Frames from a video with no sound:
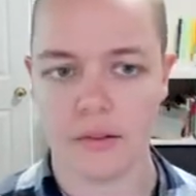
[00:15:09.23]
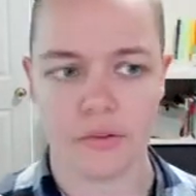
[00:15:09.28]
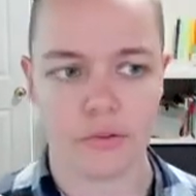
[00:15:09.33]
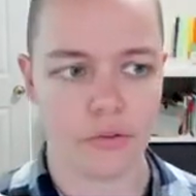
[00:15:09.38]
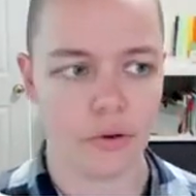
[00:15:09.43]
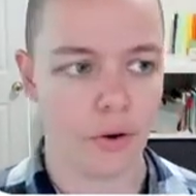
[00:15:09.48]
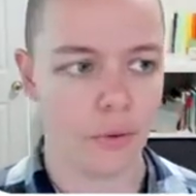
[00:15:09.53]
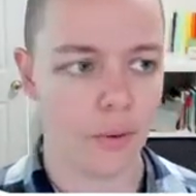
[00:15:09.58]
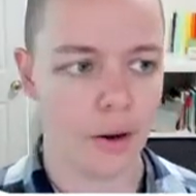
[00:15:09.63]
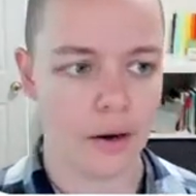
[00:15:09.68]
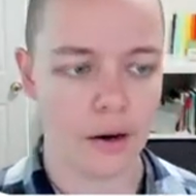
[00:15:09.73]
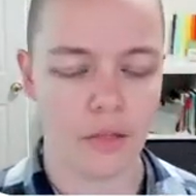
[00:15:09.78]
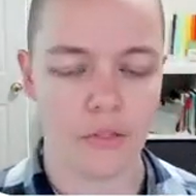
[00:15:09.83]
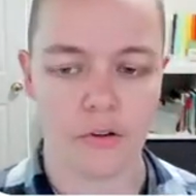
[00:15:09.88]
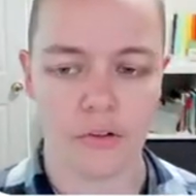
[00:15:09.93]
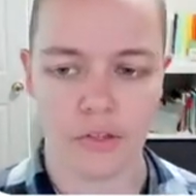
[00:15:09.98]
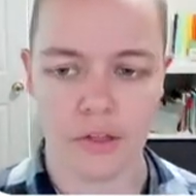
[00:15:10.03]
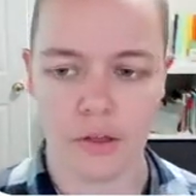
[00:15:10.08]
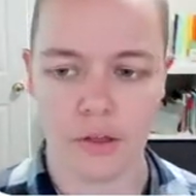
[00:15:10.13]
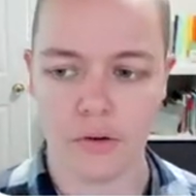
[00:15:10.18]
So another
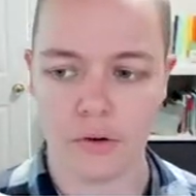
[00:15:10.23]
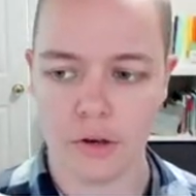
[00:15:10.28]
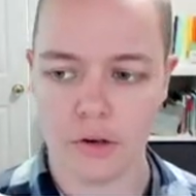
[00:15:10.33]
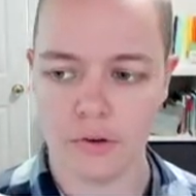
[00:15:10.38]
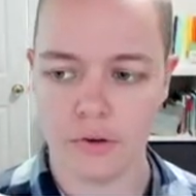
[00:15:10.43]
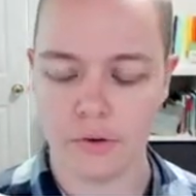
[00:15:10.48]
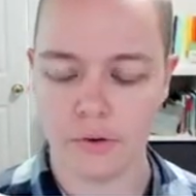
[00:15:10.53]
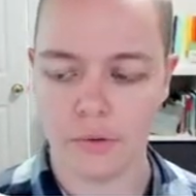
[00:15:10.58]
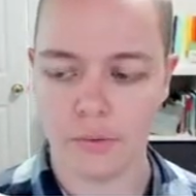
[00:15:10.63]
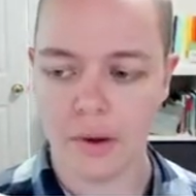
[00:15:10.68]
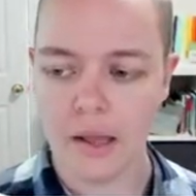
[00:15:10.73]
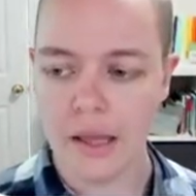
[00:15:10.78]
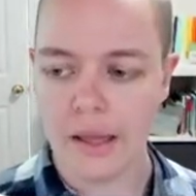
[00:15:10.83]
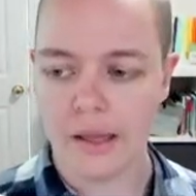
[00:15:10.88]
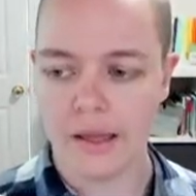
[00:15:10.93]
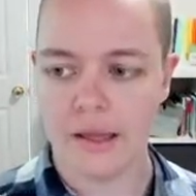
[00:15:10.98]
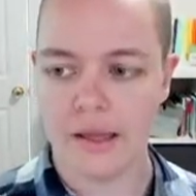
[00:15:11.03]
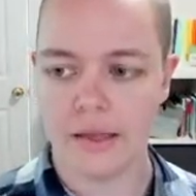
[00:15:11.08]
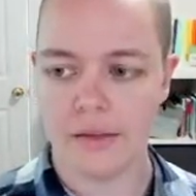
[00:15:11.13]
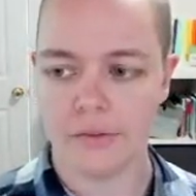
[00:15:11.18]
thing you could do
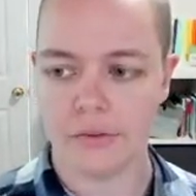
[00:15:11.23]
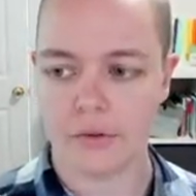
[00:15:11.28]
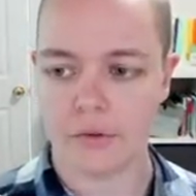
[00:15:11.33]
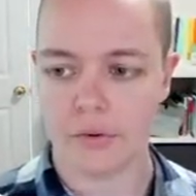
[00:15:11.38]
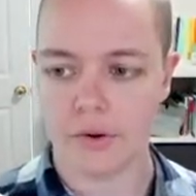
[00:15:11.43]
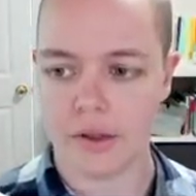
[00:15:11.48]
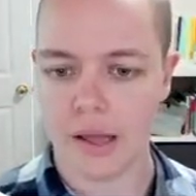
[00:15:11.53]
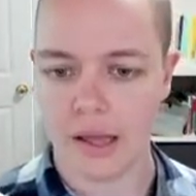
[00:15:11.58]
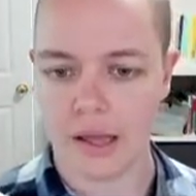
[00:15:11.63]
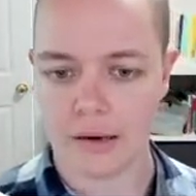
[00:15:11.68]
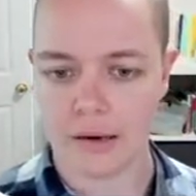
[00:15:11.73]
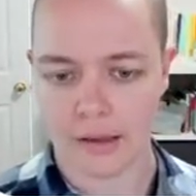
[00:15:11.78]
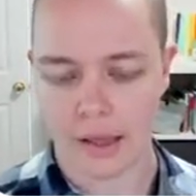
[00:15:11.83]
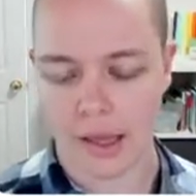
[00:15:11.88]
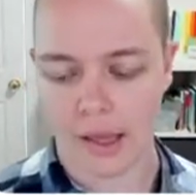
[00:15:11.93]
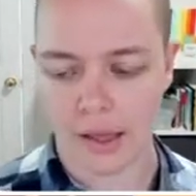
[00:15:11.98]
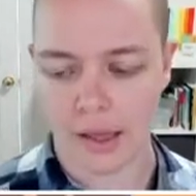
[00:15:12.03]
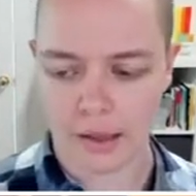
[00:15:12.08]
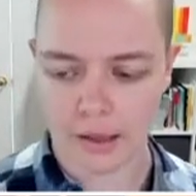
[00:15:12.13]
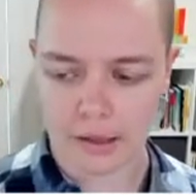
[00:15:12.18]
is create
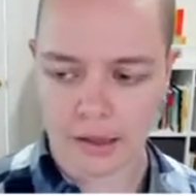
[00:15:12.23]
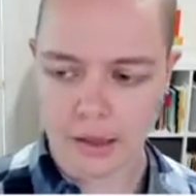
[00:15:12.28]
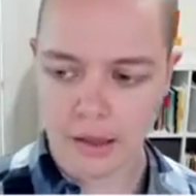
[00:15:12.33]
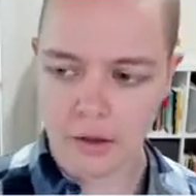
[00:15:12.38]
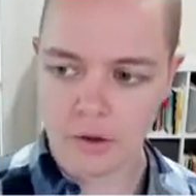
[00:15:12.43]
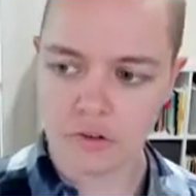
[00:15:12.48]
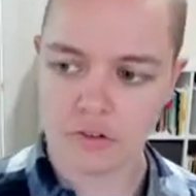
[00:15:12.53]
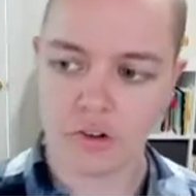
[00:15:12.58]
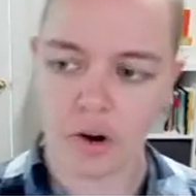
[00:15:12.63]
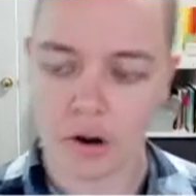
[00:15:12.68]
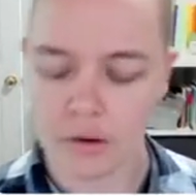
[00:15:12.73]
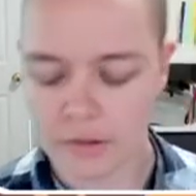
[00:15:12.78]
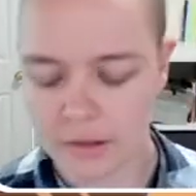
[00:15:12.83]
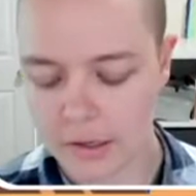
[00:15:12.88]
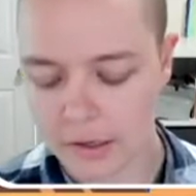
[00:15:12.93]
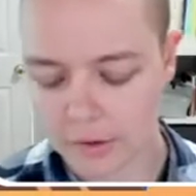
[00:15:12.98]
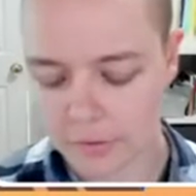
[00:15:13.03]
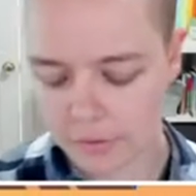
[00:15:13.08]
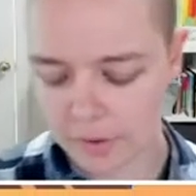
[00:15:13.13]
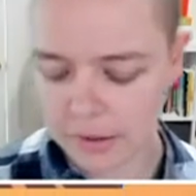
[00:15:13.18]
a strongly
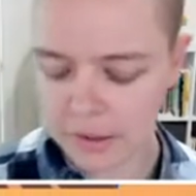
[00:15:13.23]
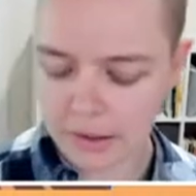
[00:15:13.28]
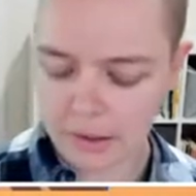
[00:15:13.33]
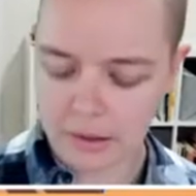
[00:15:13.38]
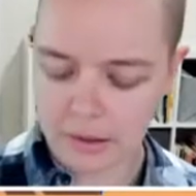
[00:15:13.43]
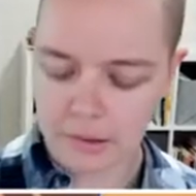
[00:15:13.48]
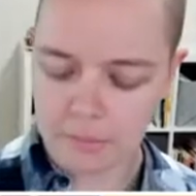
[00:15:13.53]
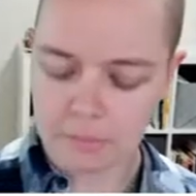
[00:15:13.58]
agree,